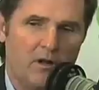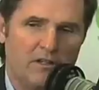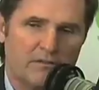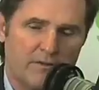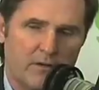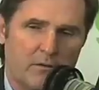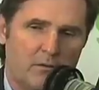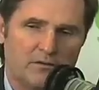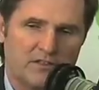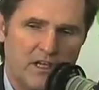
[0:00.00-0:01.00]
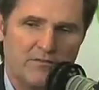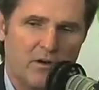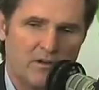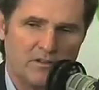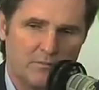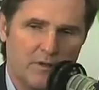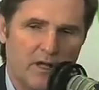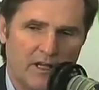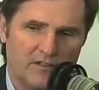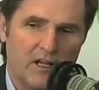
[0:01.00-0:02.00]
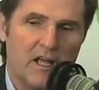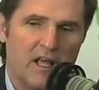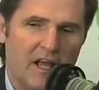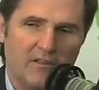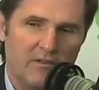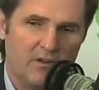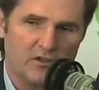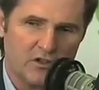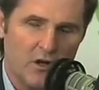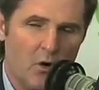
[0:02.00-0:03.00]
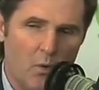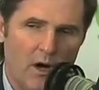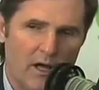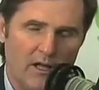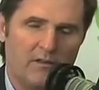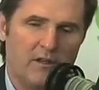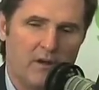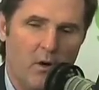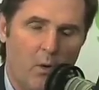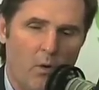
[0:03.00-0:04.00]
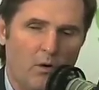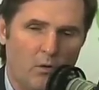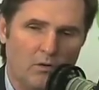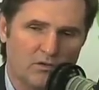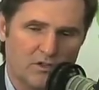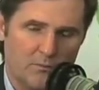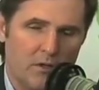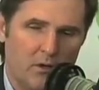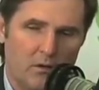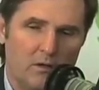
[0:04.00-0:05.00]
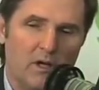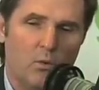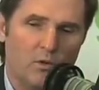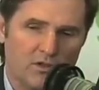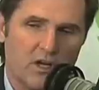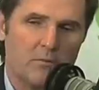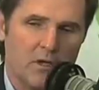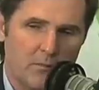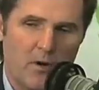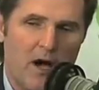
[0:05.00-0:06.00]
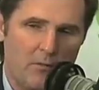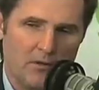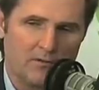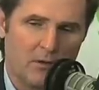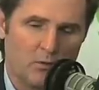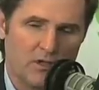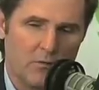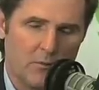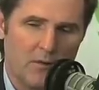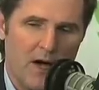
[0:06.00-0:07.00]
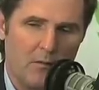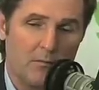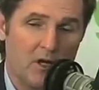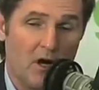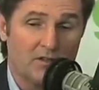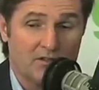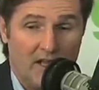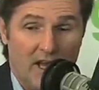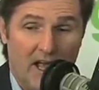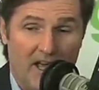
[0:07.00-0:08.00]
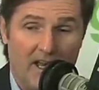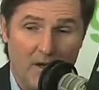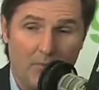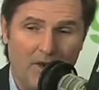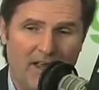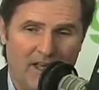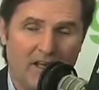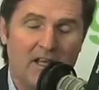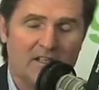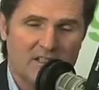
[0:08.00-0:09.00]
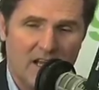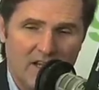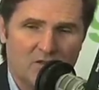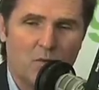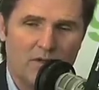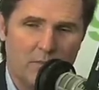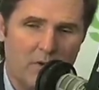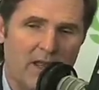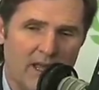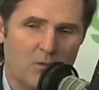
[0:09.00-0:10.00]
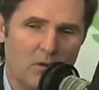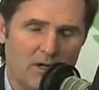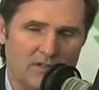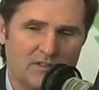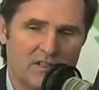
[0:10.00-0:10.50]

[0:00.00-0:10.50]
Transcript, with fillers: these federal safeguards in place, and that there's no way that an oil spill was going to be a problem. It was going to be a problem because they had a plan. Tell us what the plan was. Oh